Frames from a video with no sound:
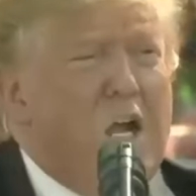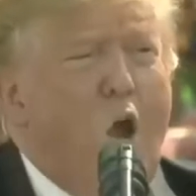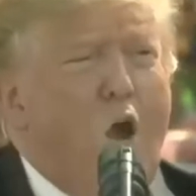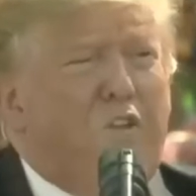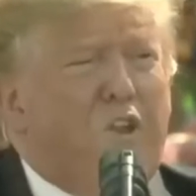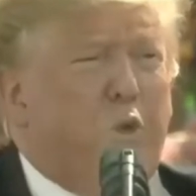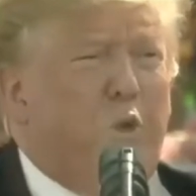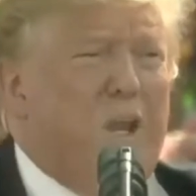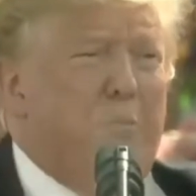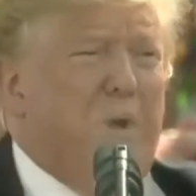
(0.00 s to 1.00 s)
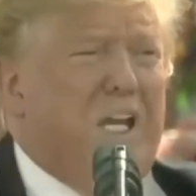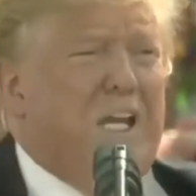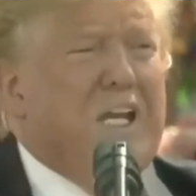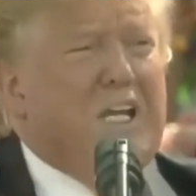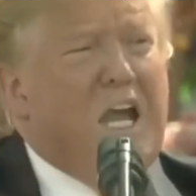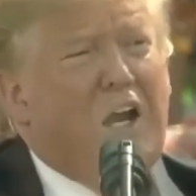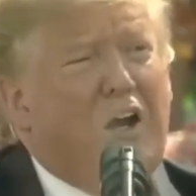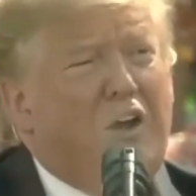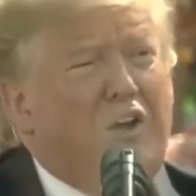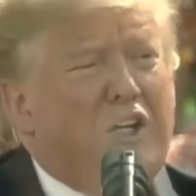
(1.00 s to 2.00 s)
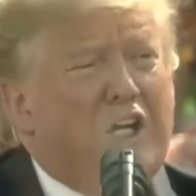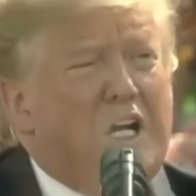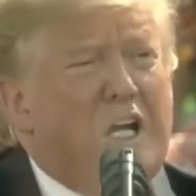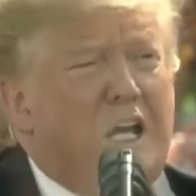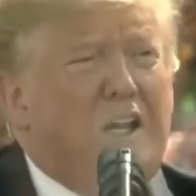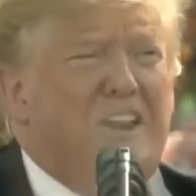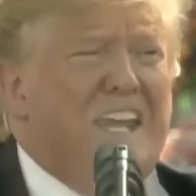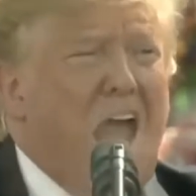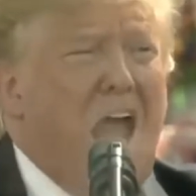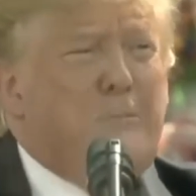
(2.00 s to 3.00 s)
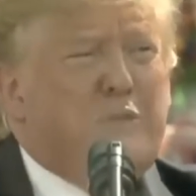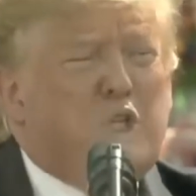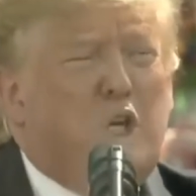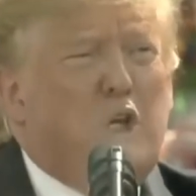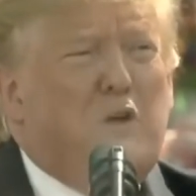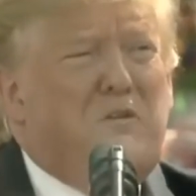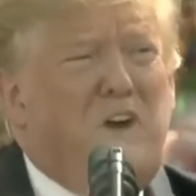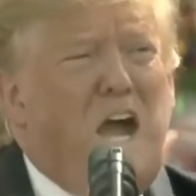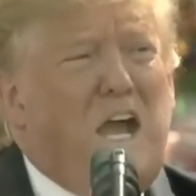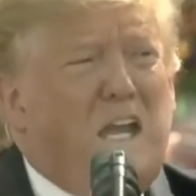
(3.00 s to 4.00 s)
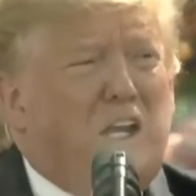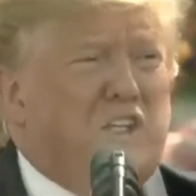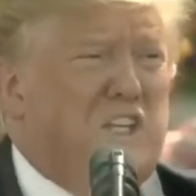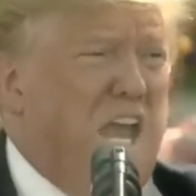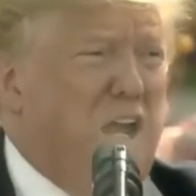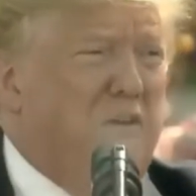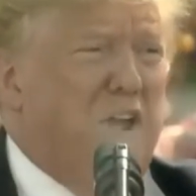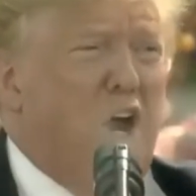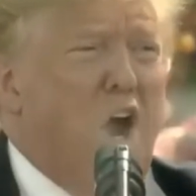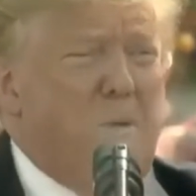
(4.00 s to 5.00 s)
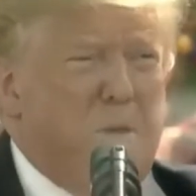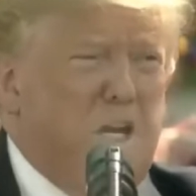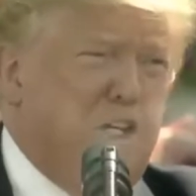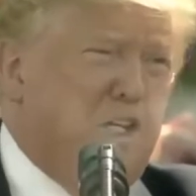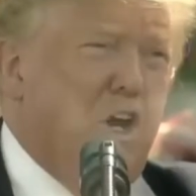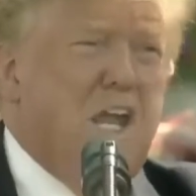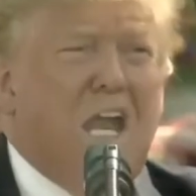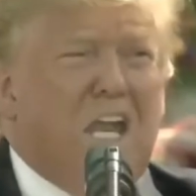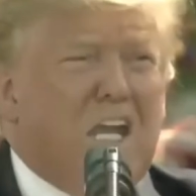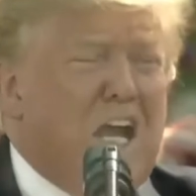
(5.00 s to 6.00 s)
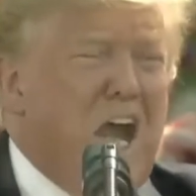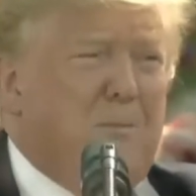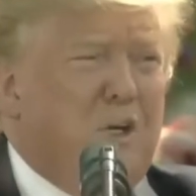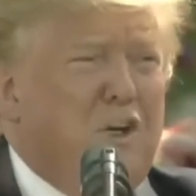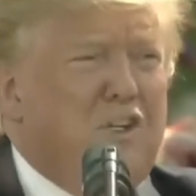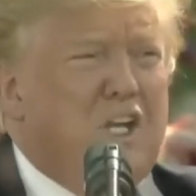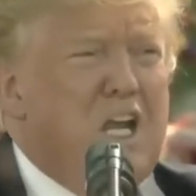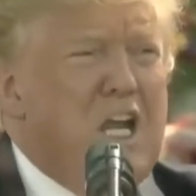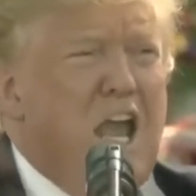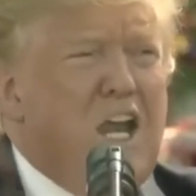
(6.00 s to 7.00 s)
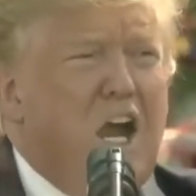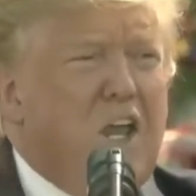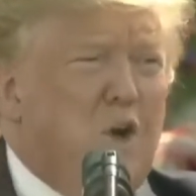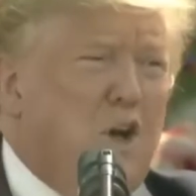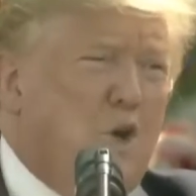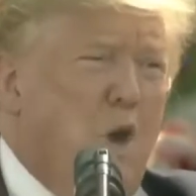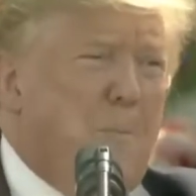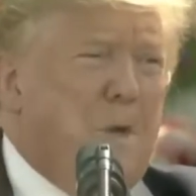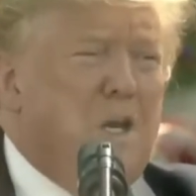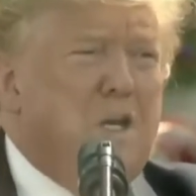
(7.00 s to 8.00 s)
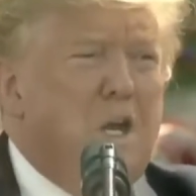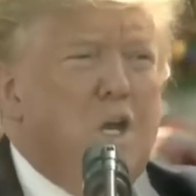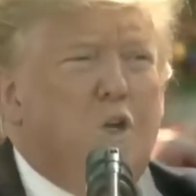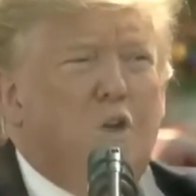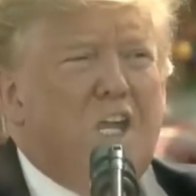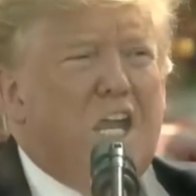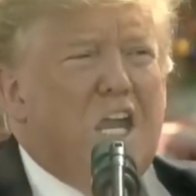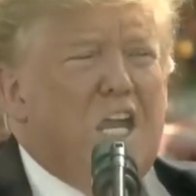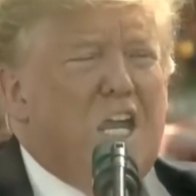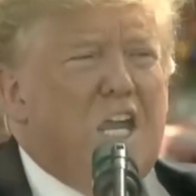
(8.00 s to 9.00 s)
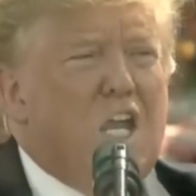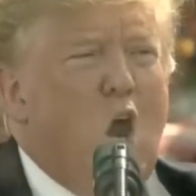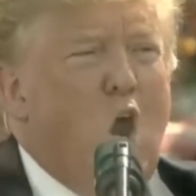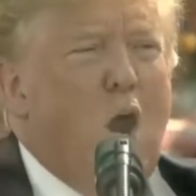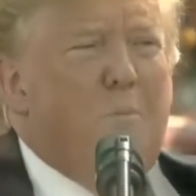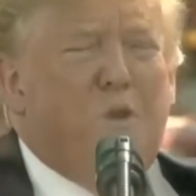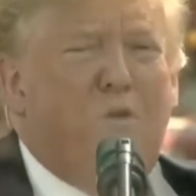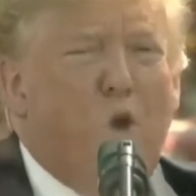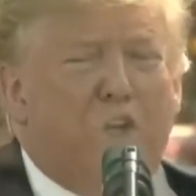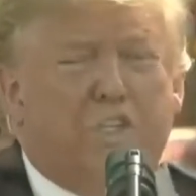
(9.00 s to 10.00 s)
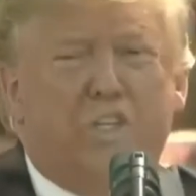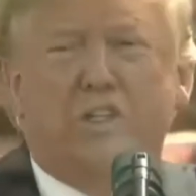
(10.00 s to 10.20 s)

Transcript: over $3 billion in the absolute finest state-of-the-art military helicopters and other equipment to the Indian Armed Forces.